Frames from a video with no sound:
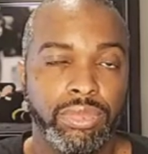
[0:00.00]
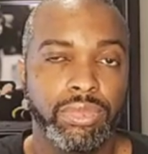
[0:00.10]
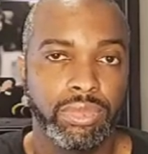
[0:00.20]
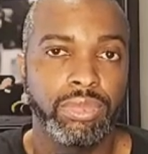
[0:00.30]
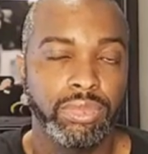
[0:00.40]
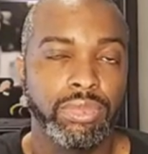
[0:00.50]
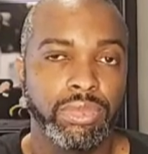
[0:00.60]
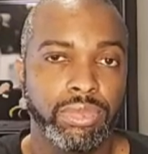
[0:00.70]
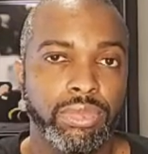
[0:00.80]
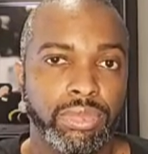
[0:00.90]

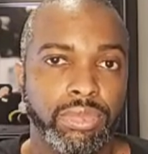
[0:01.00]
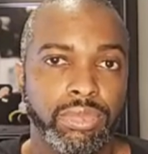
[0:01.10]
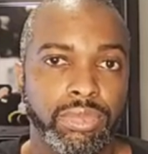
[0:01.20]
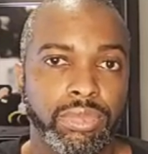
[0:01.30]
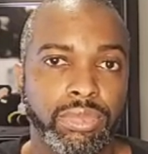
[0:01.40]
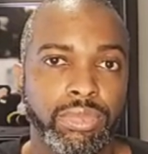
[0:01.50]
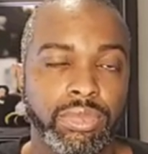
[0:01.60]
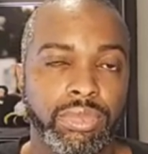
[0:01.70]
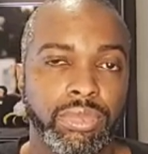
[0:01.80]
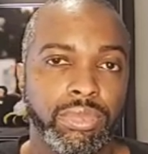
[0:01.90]

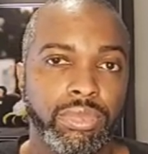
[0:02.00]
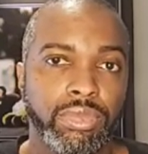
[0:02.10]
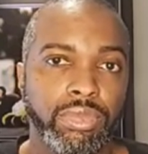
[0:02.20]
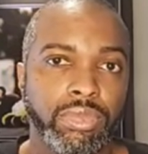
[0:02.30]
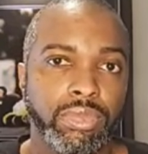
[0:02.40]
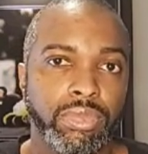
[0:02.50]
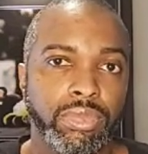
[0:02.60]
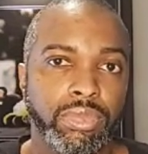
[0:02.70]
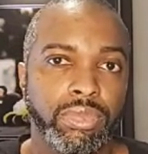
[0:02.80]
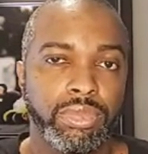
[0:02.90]

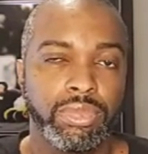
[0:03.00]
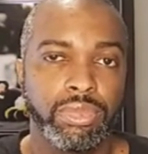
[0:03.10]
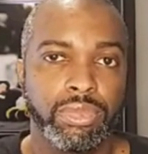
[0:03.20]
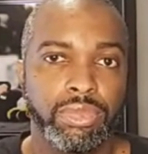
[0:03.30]
The person shown says nothing.